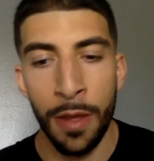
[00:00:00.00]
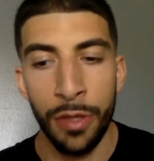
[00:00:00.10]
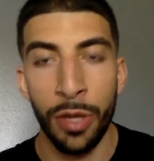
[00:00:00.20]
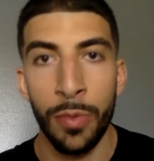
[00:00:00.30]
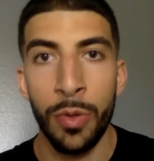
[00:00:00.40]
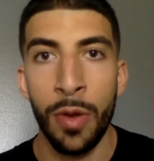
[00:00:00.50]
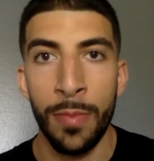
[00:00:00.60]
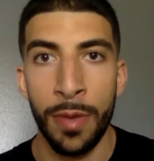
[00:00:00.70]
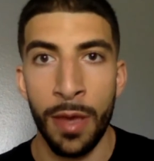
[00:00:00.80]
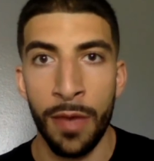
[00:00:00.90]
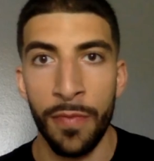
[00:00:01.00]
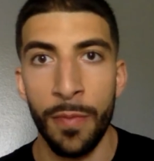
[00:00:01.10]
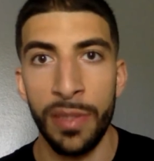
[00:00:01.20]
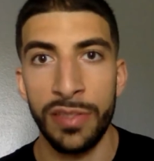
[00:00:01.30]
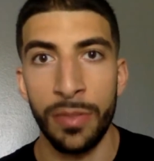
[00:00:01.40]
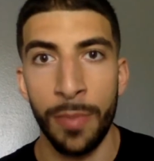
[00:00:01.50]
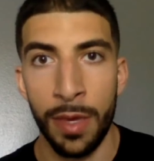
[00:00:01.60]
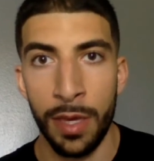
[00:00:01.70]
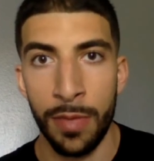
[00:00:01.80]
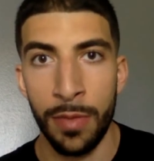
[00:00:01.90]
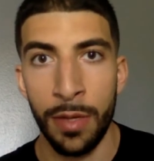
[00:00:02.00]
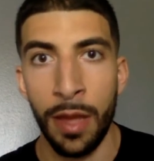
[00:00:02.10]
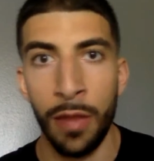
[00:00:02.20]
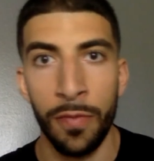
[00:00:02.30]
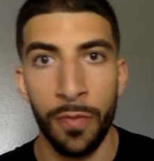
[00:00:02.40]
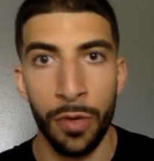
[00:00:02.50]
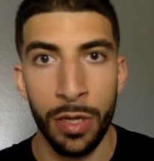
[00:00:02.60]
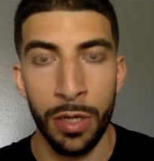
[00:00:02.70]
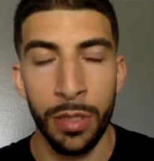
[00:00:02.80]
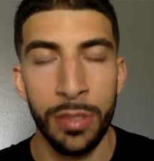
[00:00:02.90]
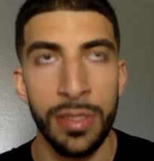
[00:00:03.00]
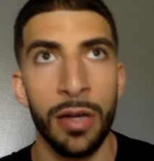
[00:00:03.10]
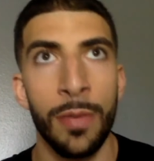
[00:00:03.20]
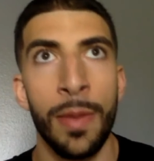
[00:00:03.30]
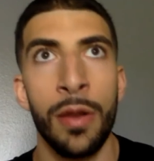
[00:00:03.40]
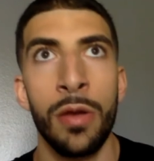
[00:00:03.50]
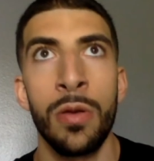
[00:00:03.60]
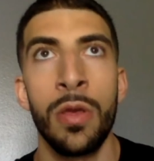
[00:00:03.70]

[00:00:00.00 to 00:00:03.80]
WNBF Muscle Mayhem in California, in Sacramento,